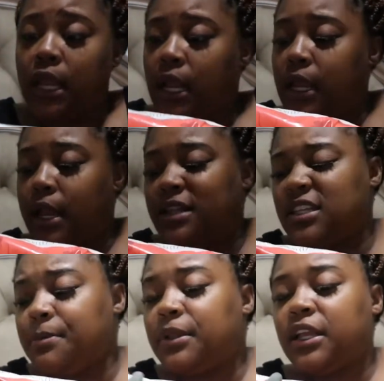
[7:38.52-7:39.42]
And I
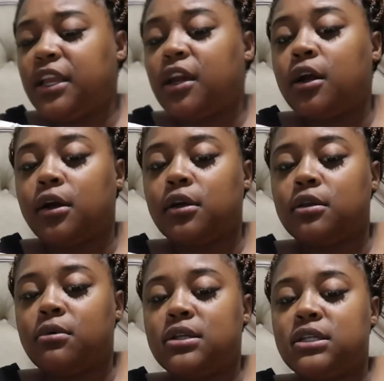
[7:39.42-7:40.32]
typically get her
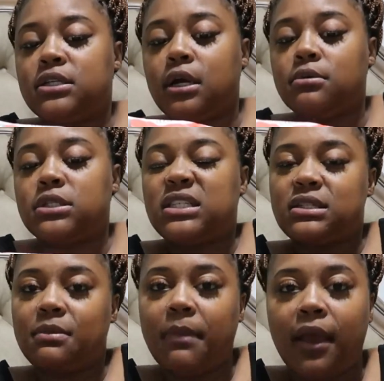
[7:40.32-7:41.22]
the ones that don't
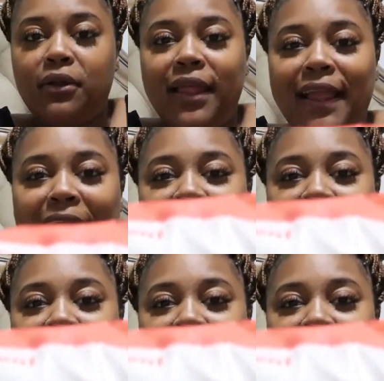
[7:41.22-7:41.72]
smell like